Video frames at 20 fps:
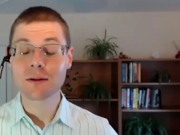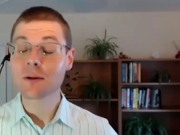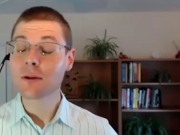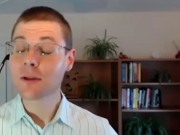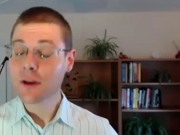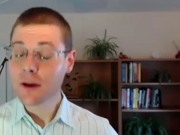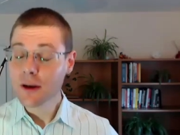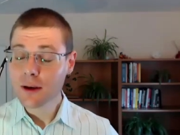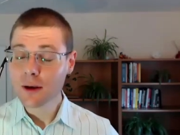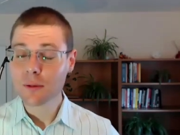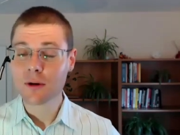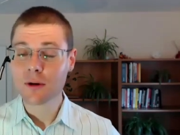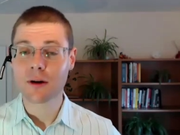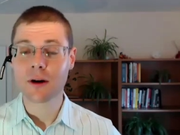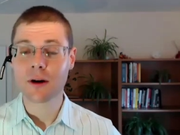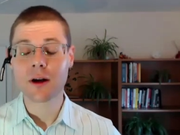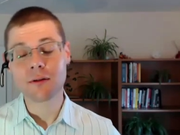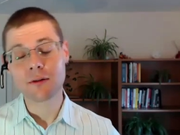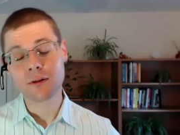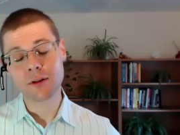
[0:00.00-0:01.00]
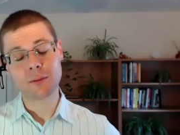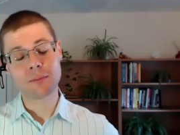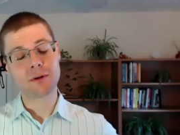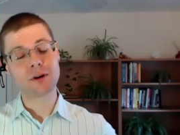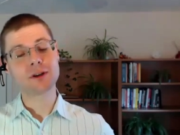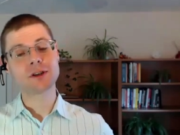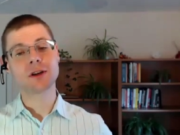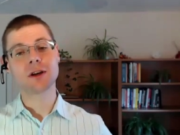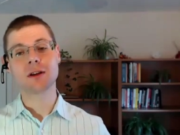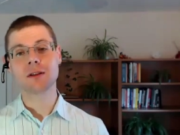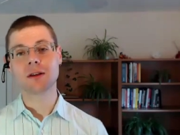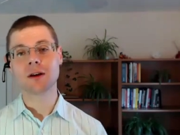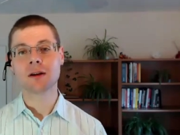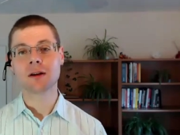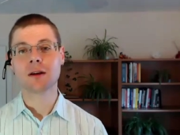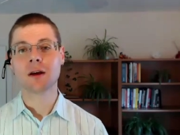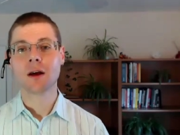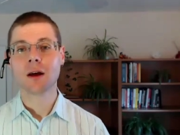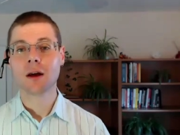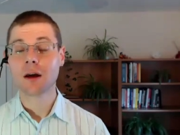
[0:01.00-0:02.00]
Well, thank you, Craig. I really appreciate that.
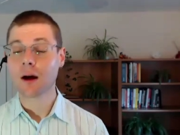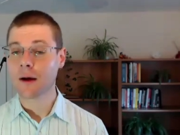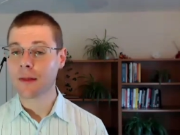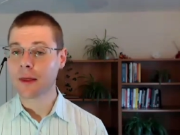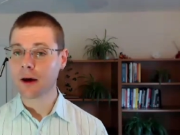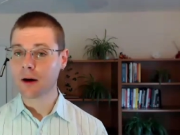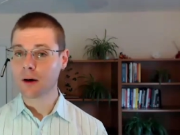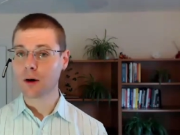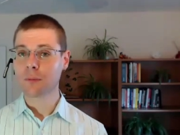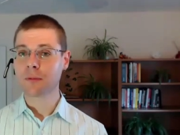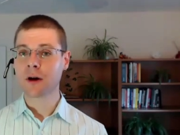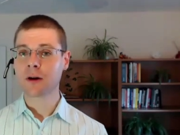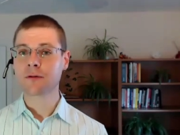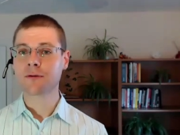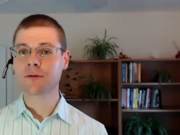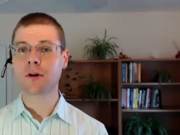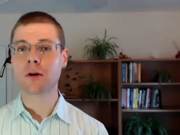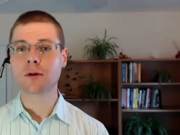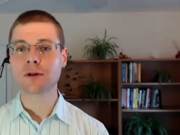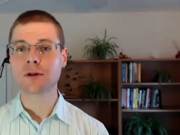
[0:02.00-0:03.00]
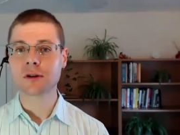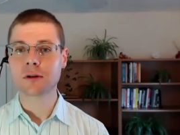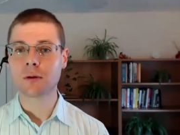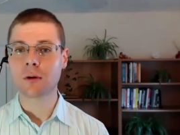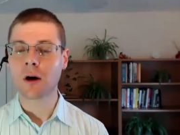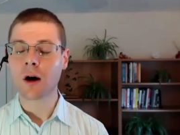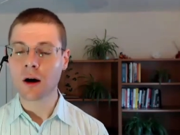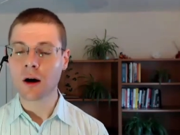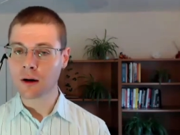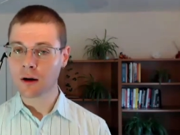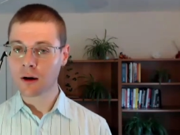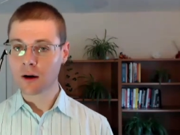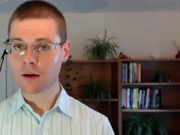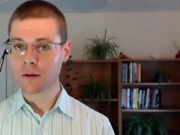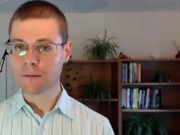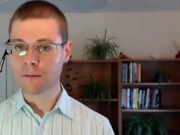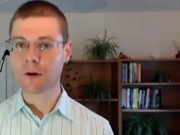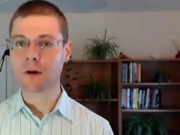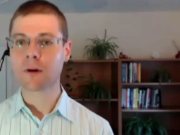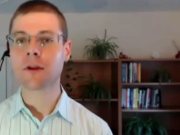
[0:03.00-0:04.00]
And I hope that folks who are
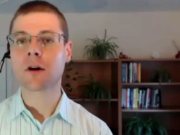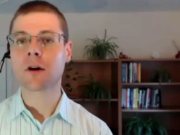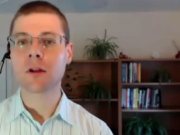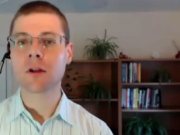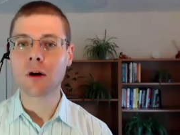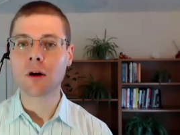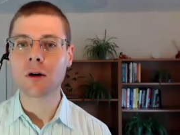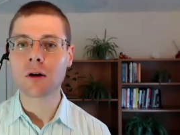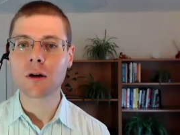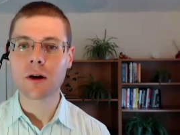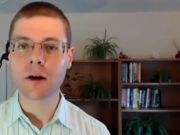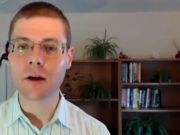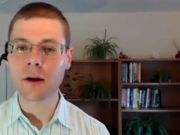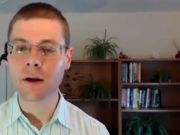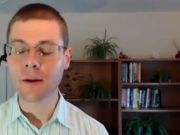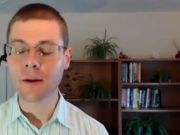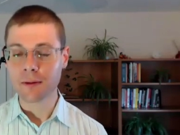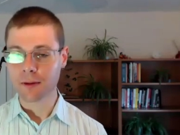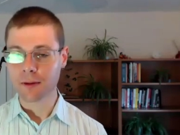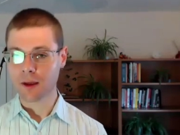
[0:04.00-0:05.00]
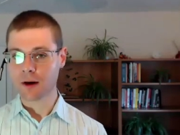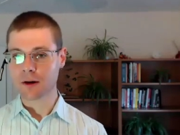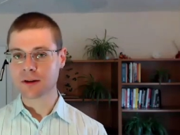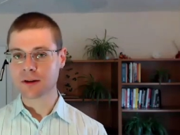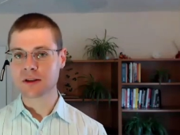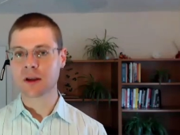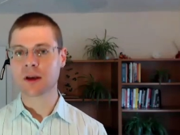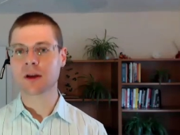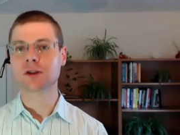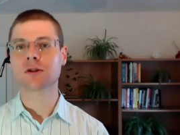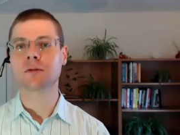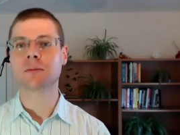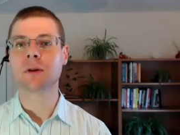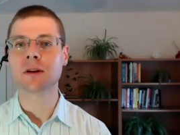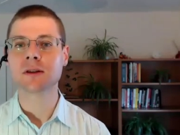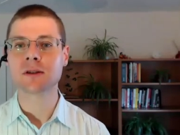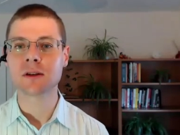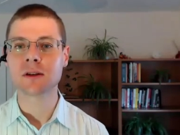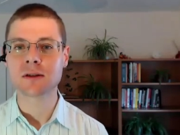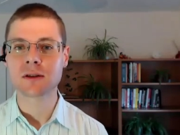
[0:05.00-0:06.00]
further along in their stage of
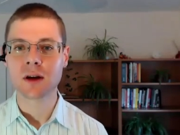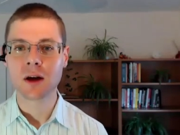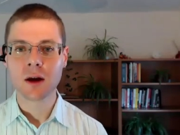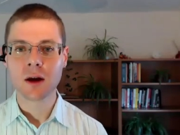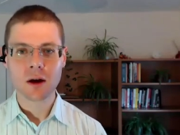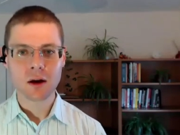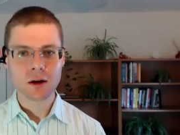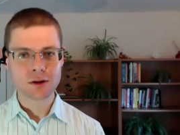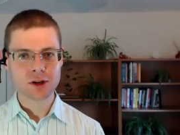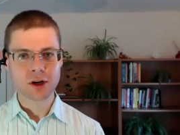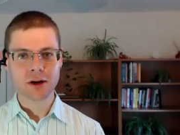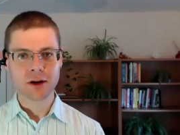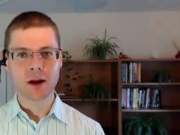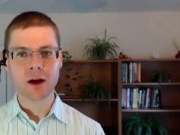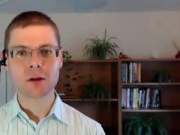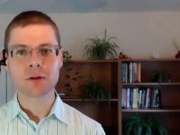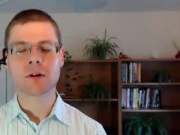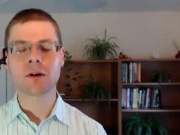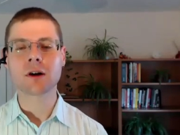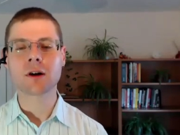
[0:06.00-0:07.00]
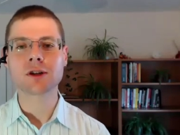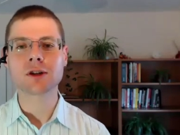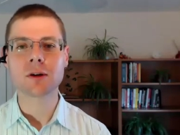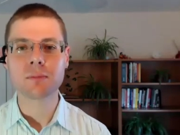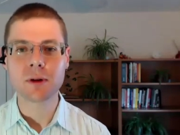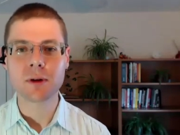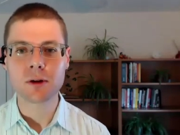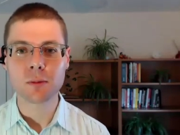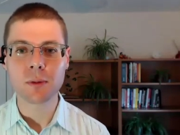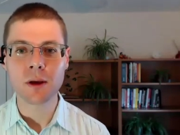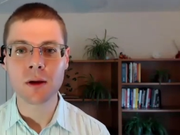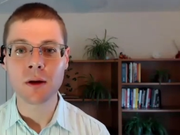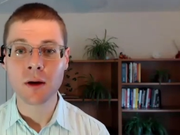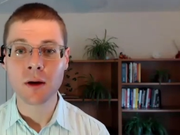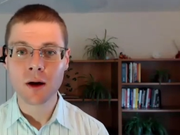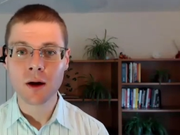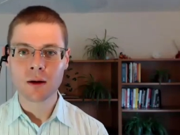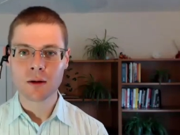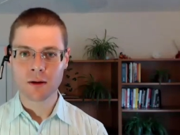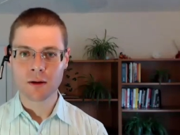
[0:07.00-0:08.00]
business check out Crushing B two B.
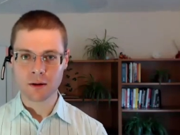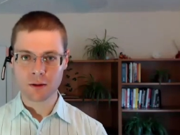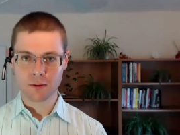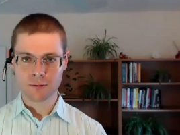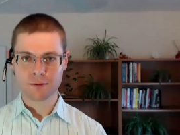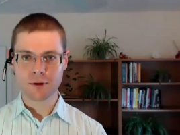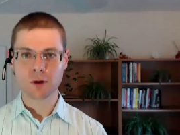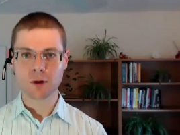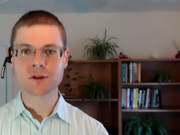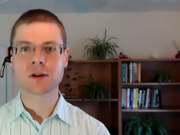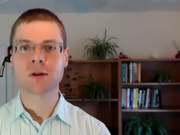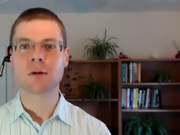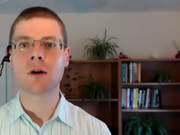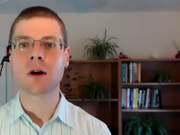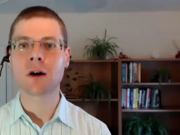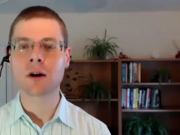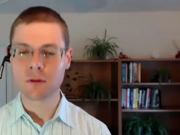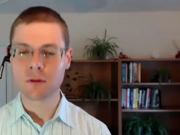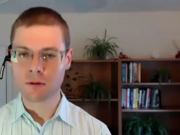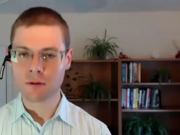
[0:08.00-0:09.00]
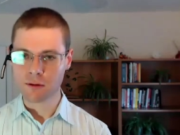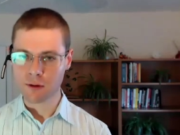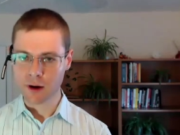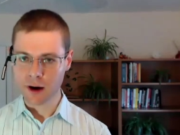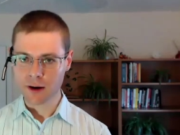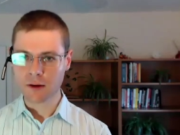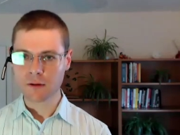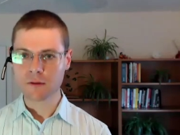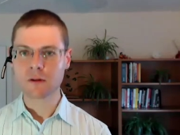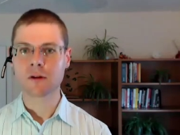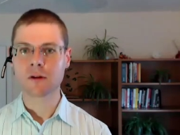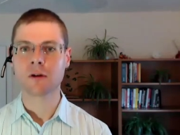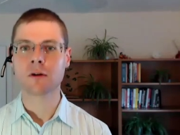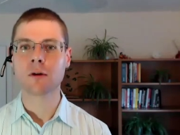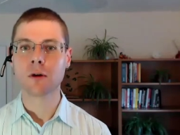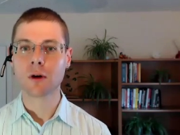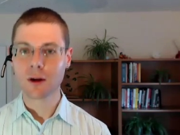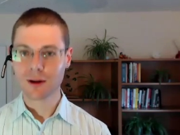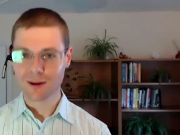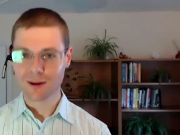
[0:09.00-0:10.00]
You know, folks who are ready
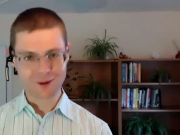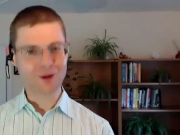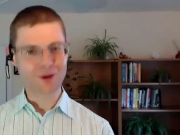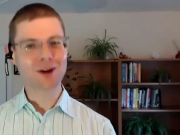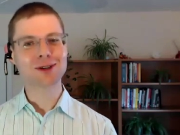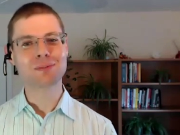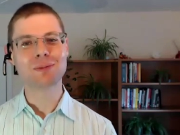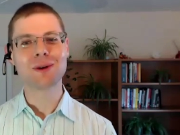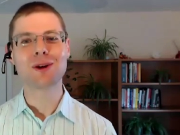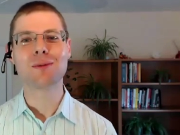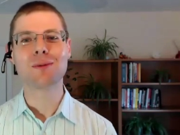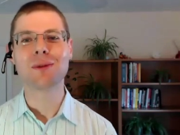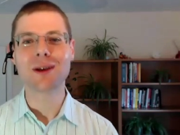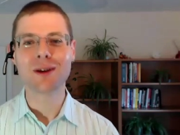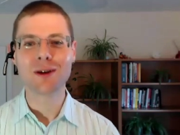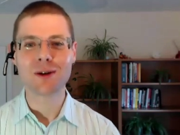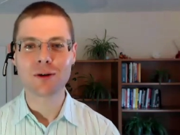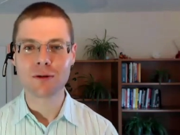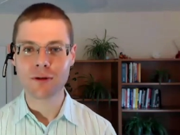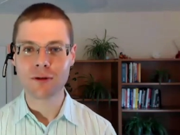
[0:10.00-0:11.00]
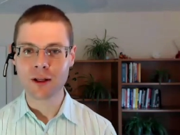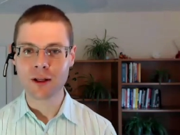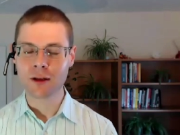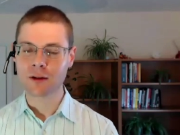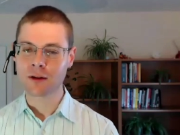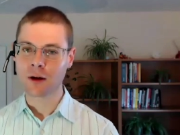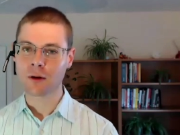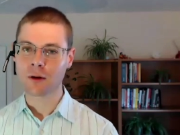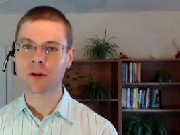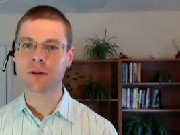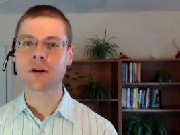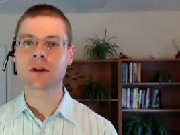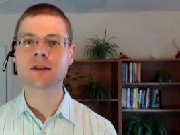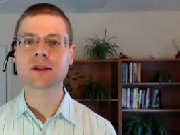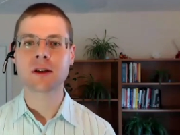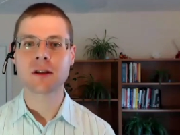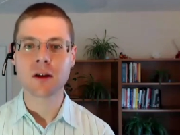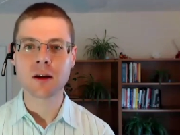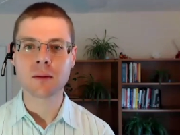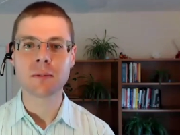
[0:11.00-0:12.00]
to crush B two B, who really know that they're
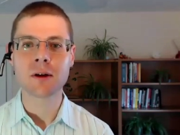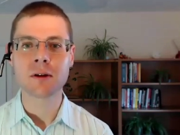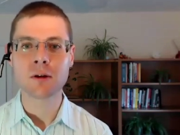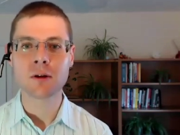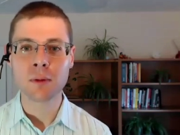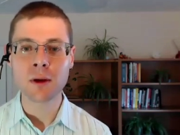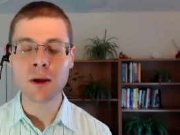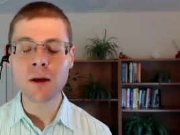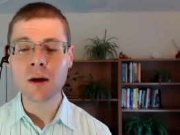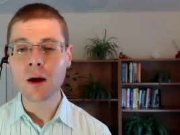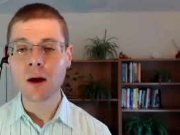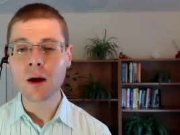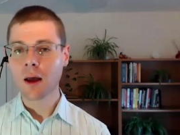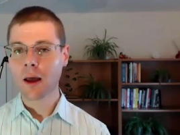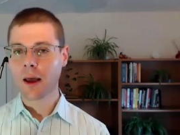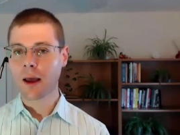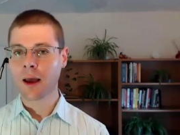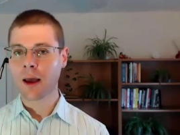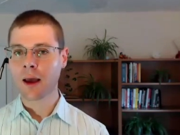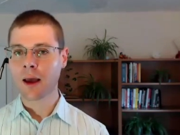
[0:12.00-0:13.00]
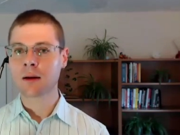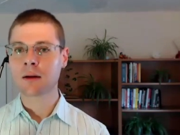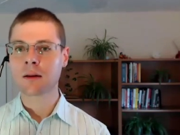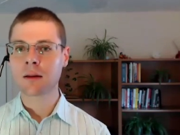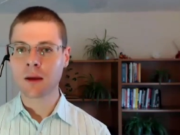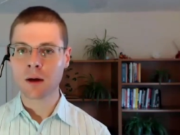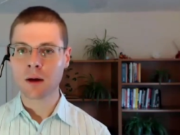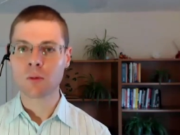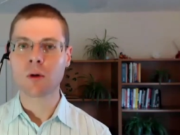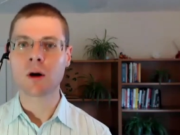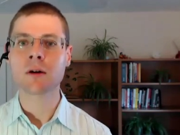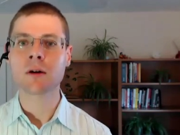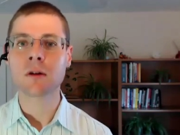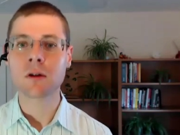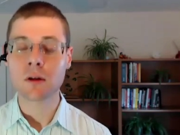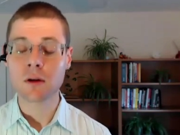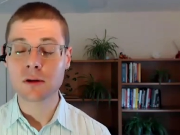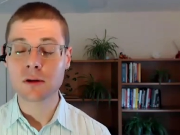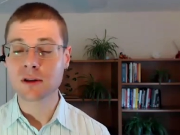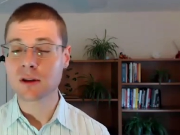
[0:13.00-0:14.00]
selling B two B and they want to
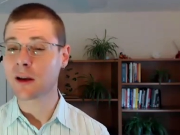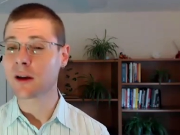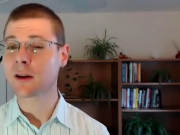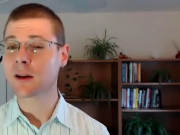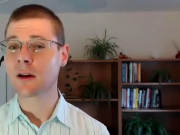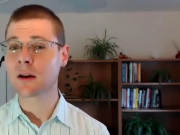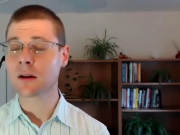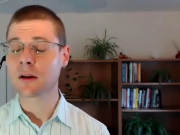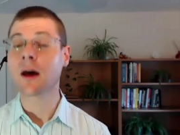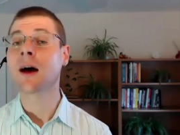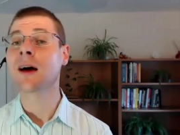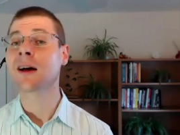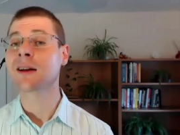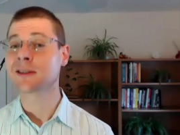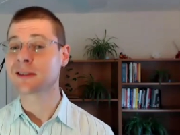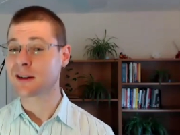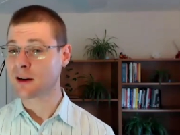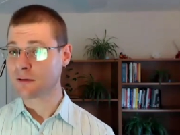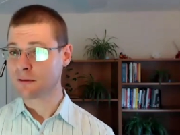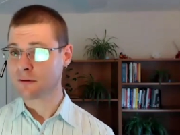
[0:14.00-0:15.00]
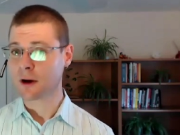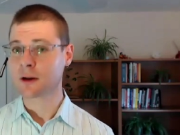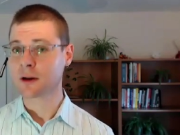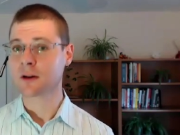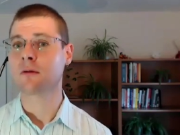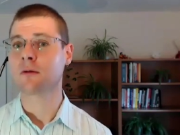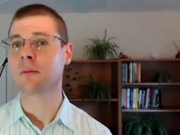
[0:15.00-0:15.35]
use LinkedIn as an effective